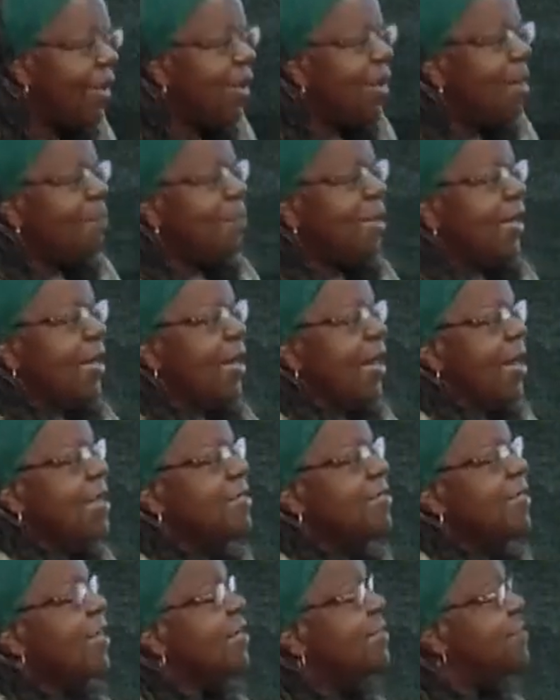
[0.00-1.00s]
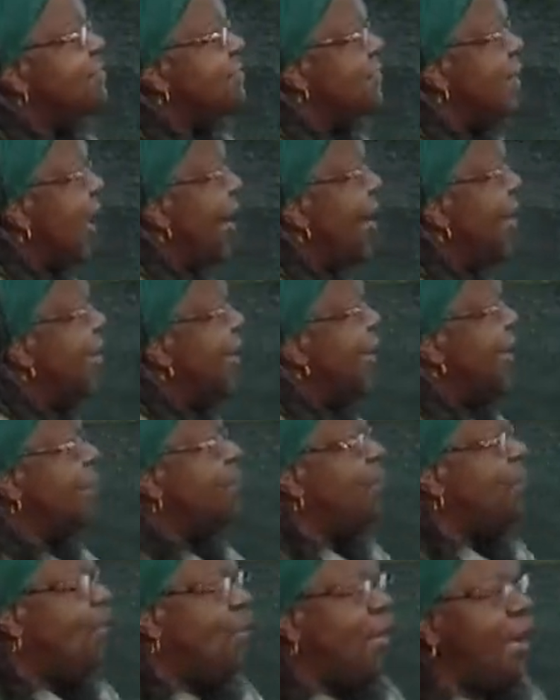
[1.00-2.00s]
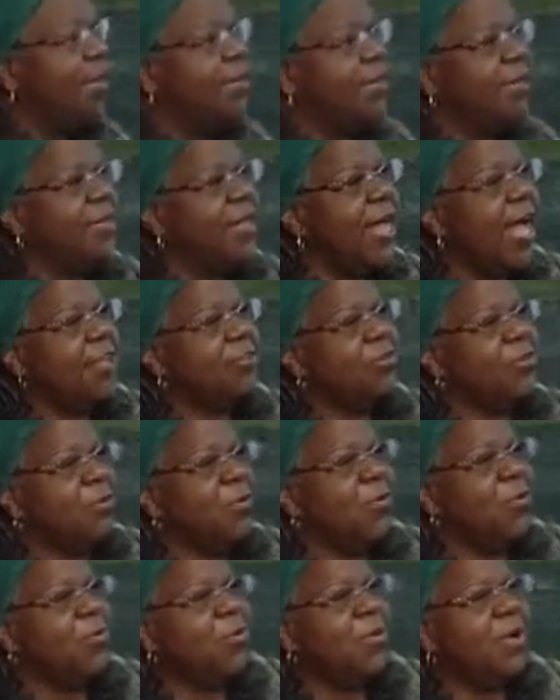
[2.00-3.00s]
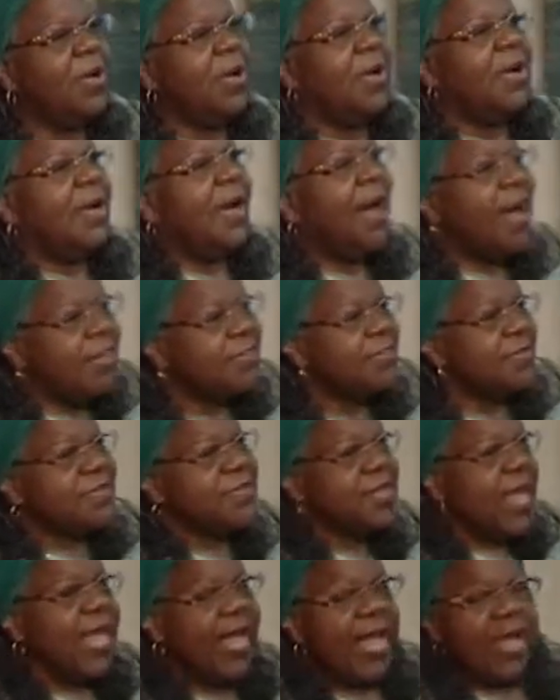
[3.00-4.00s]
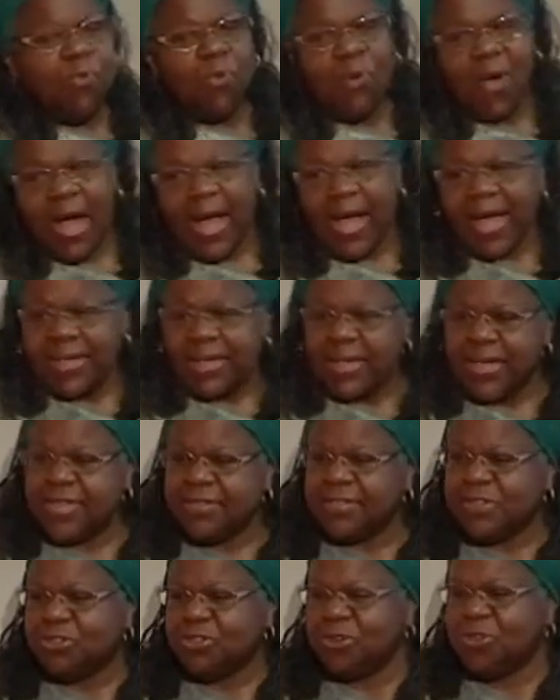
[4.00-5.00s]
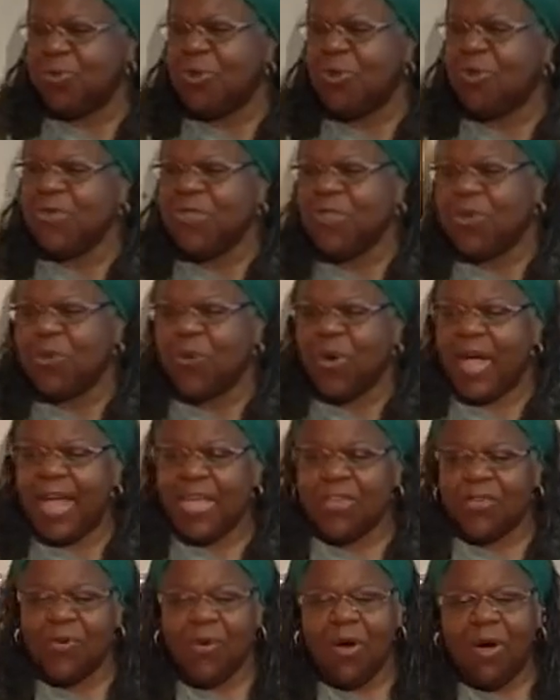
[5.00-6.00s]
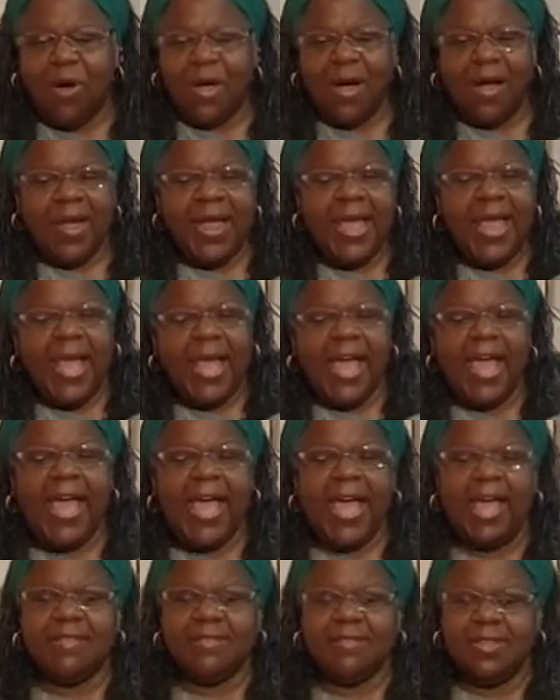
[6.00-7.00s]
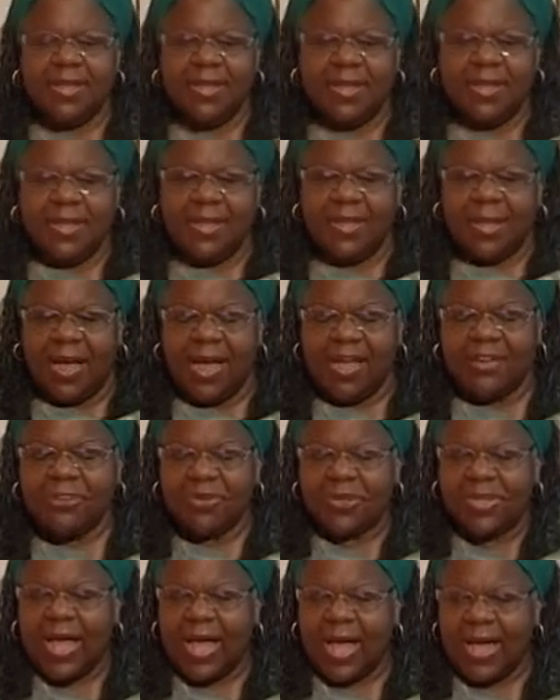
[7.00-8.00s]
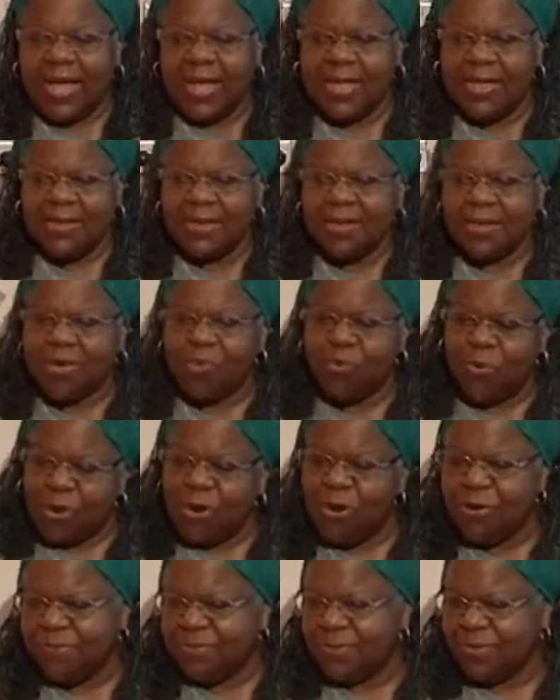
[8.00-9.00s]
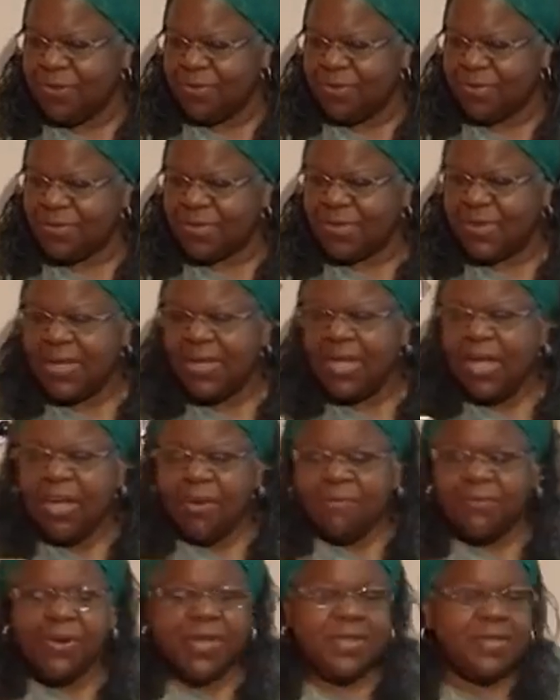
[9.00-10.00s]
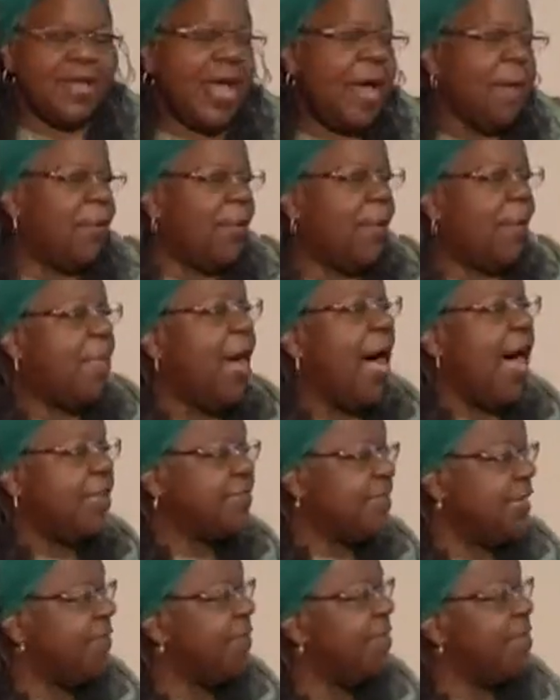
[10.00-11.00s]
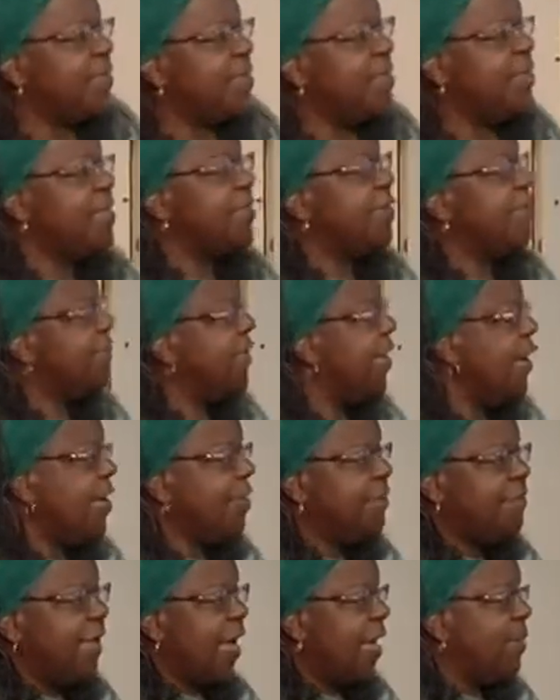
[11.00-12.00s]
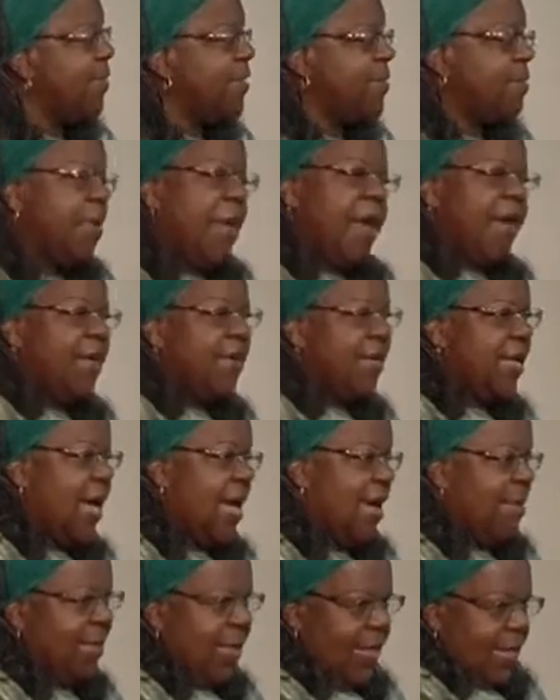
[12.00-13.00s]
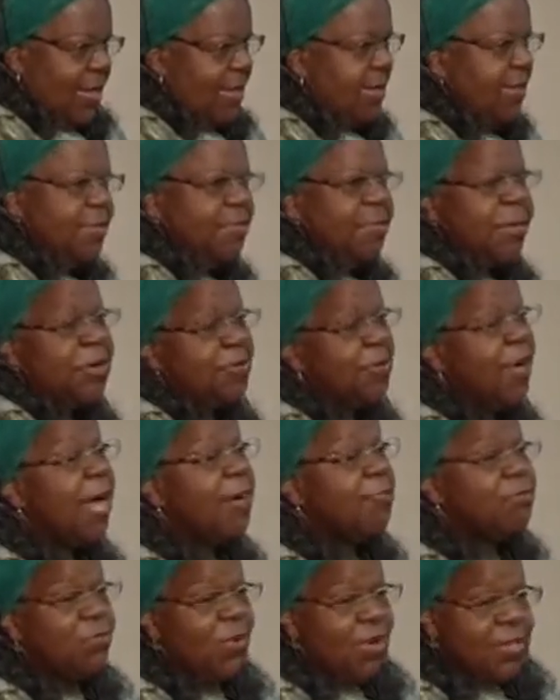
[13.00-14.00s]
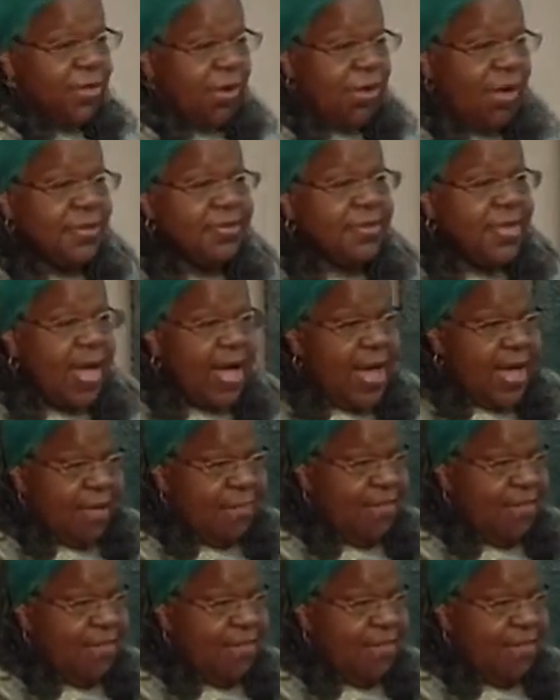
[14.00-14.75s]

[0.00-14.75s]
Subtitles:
Because it's very important that you understand why it is that you're moving the way you are and the underlying worldviews. For example, positivism is a very famous paradigm. It's been around for a long time.